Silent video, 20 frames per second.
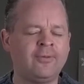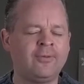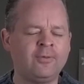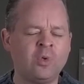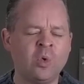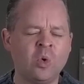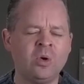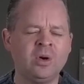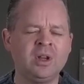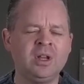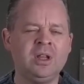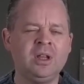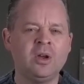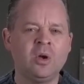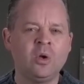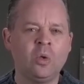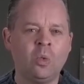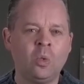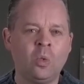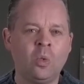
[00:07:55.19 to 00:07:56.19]
41%.
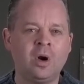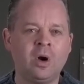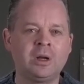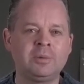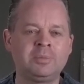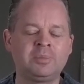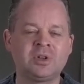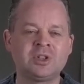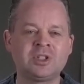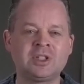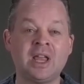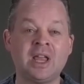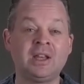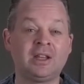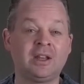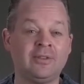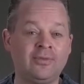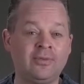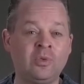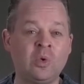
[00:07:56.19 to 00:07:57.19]

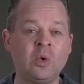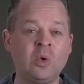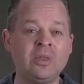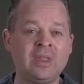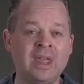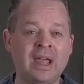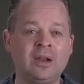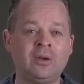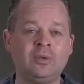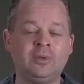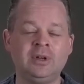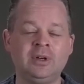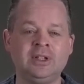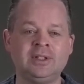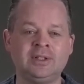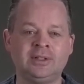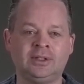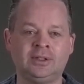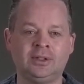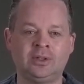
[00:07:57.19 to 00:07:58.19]
And for that
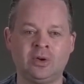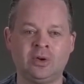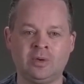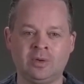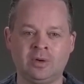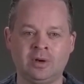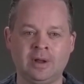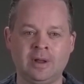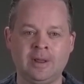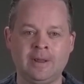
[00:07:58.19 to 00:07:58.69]
reason alone,